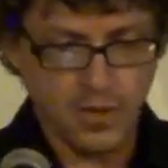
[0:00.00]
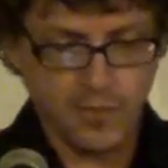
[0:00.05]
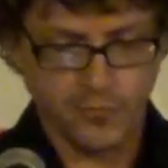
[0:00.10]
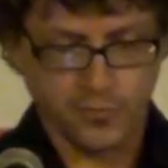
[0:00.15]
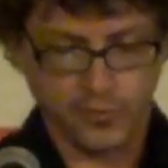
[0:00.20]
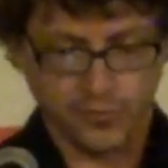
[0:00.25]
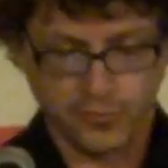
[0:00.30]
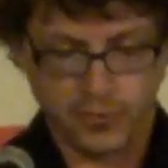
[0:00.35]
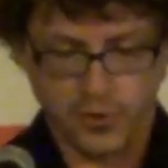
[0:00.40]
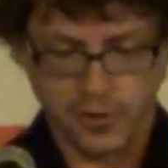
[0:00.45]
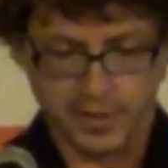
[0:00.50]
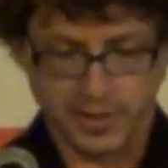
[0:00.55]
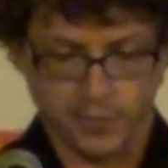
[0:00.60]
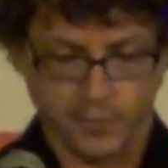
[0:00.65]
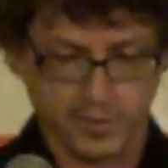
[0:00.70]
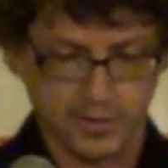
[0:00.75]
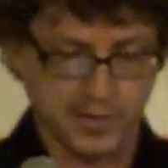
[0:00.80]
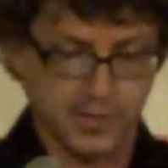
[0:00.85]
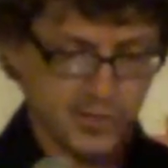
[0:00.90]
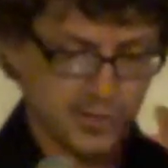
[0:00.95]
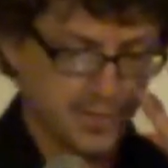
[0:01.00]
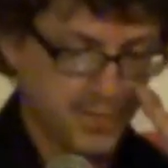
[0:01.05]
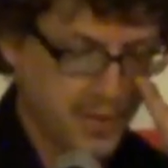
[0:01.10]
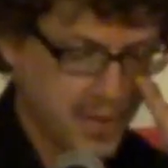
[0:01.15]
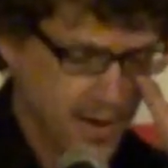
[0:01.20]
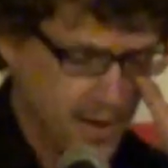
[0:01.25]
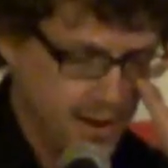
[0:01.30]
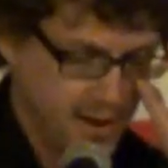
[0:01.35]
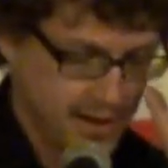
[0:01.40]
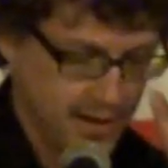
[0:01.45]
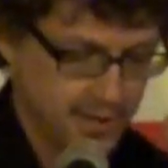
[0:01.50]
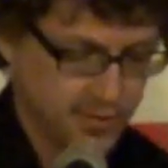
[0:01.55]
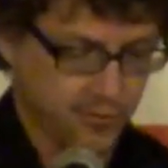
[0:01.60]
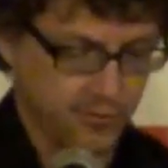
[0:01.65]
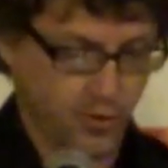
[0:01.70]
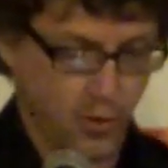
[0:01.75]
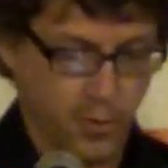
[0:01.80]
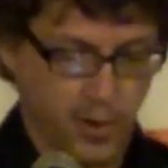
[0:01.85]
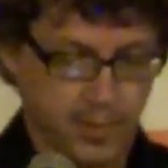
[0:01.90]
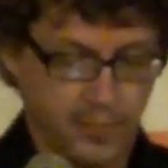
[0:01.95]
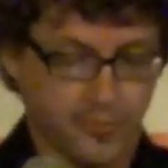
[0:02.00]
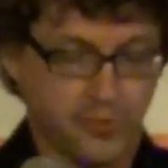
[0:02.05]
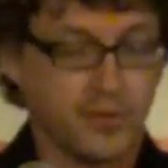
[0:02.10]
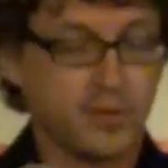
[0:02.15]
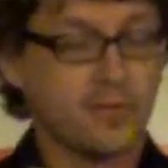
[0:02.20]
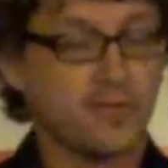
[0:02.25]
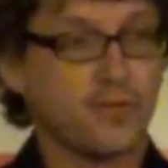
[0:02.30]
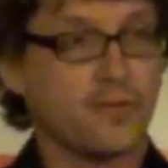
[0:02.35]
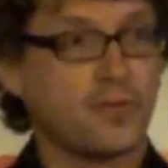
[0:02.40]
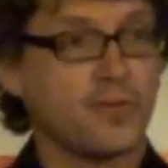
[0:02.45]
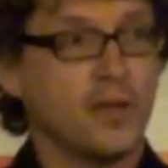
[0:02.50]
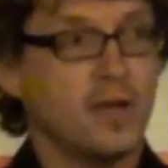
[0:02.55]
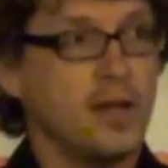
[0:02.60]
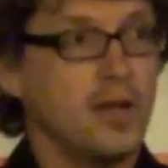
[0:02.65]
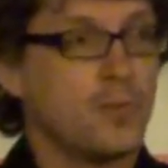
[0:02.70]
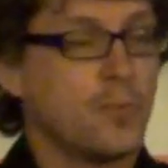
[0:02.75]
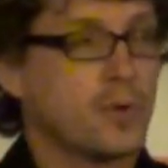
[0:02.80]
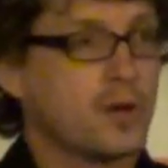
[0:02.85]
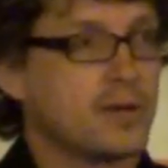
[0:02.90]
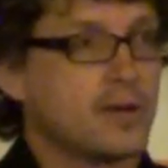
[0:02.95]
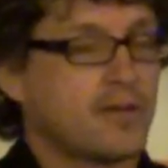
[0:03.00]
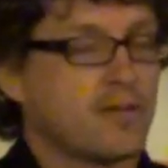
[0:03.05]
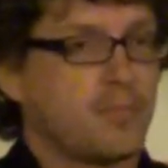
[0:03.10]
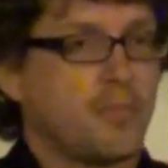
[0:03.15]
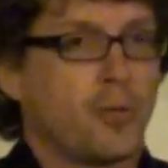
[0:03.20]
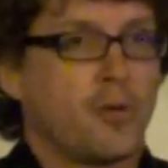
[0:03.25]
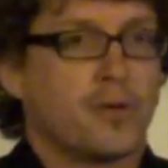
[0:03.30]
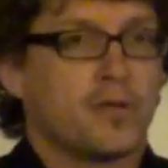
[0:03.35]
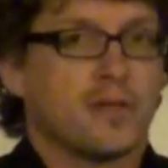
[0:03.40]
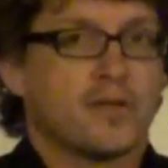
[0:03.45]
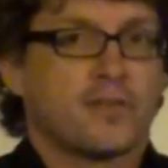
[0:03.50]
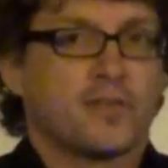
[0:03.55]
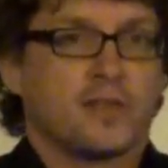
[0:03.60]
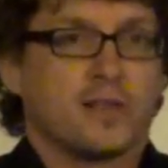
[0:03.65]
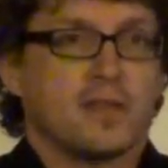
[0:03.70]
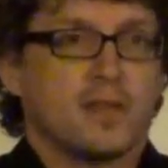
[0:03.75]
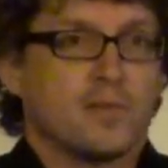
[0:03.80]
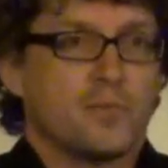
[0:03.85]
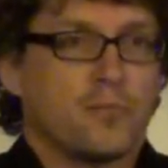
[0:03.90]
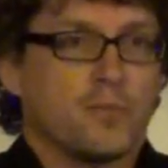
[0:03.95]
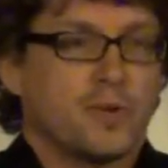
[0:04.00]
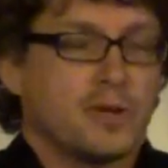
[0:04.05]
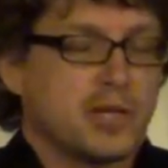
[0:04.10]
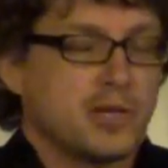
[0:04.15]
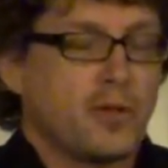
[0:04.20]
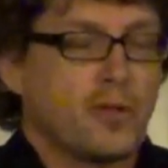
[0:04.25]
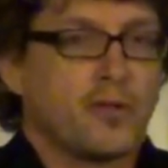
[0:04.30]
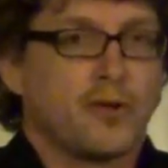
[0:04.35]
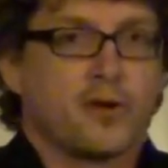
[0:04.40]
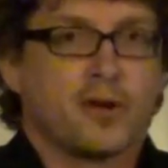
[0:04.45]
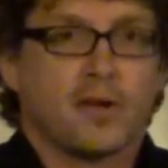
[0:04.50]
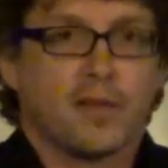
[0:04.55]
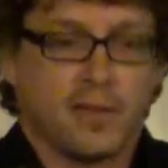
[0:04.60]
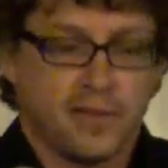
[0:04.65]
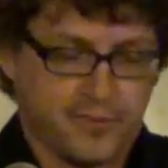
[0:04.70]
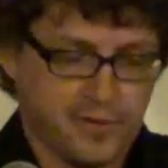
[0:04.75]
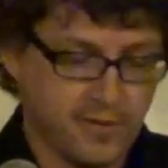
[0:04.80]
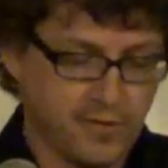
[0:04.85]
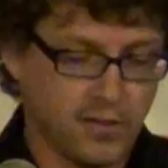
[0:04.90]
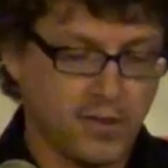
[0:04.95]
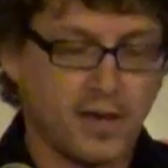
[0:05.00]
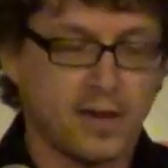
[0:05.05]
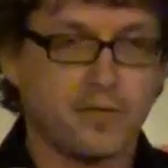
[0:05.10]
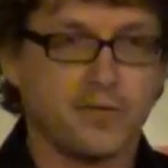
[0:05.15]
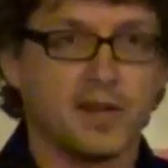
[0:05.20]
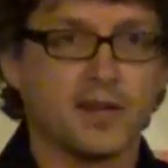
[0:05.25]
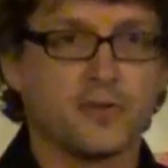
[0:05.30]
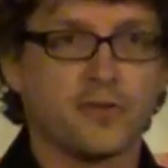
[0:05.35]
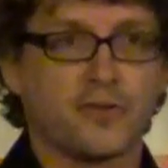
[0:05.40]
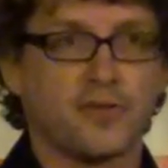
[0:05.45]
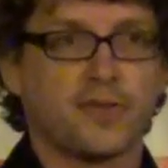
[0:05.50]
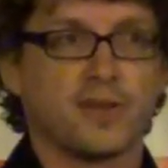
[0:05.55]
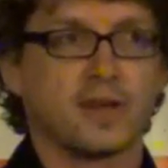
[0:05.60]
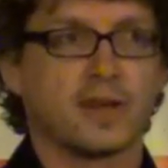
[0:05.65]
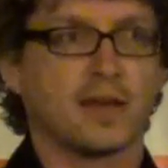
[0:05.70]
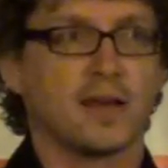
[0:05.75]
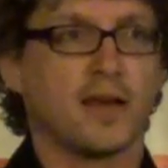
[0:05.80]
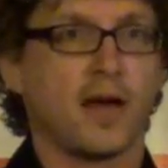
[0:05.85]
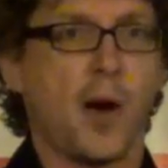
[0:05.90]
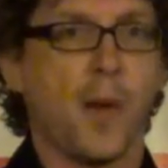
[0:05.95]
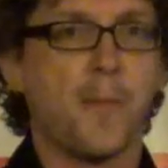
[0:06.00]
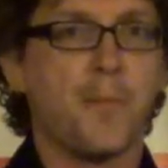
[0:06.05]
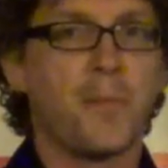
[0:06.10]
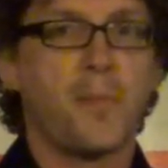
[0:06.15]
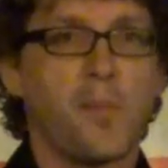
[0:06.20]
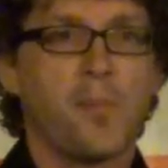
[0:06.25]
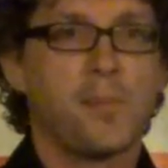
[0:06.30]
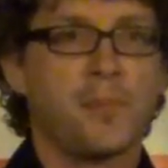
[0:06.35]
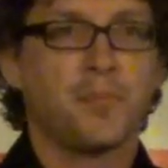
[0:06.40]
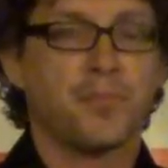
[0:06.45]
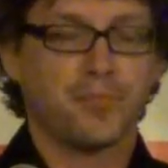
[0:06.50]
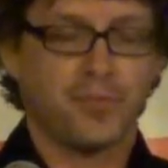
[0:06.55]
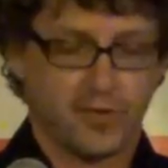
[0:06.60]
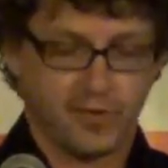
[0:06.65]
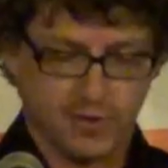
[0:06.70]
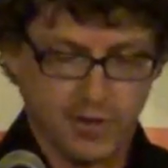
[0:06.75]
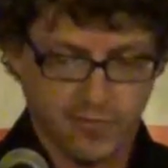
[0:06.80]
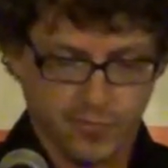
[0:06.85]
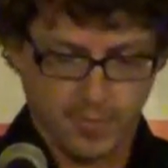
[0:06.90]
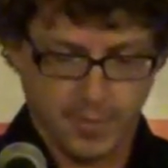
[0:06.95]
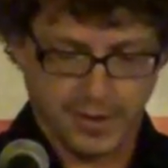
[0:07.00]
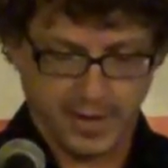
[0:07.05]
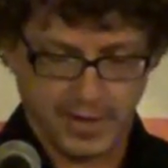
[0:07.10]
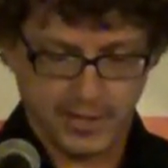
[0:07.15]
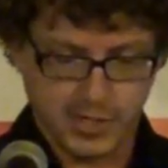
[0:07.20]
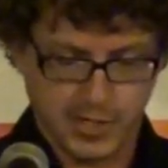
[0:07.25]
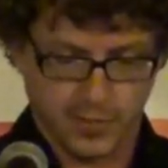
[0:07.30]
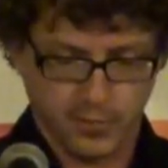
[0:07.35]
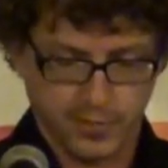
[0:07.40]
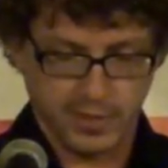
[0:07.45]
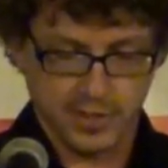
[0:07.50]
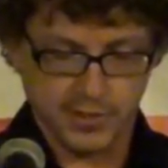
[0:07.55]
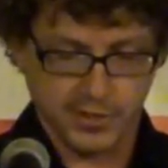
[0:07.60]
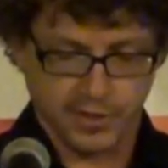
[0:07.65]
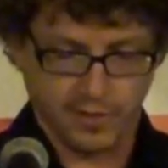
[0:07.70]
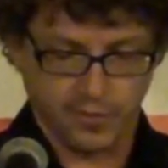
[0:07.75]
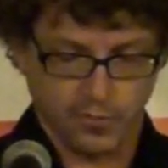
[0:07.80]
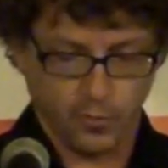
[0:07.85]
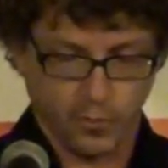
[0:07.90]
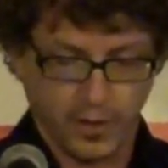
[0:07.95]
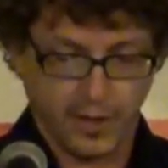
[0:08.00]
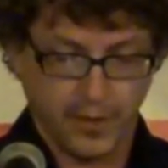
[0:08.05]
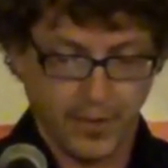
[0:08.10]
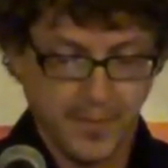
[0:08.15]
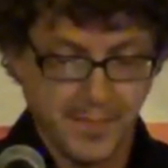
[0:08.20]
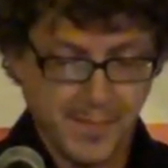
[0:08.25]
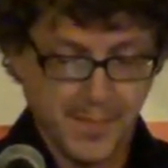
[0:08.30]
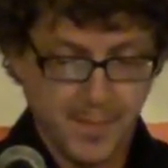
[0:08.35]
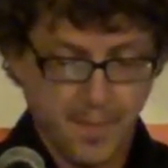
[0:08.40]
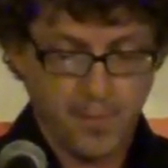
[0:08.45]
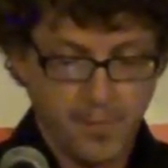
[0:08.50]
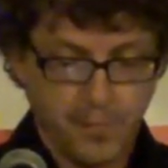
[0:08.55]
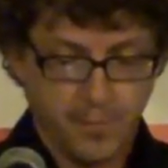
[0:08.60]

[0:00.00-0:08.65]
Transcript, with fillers: for starting the religion, and so on. So this is we're going to explore this, and the, uh, you'll learn uh, there's a lot of interesting um, stuff about ancient religion as well,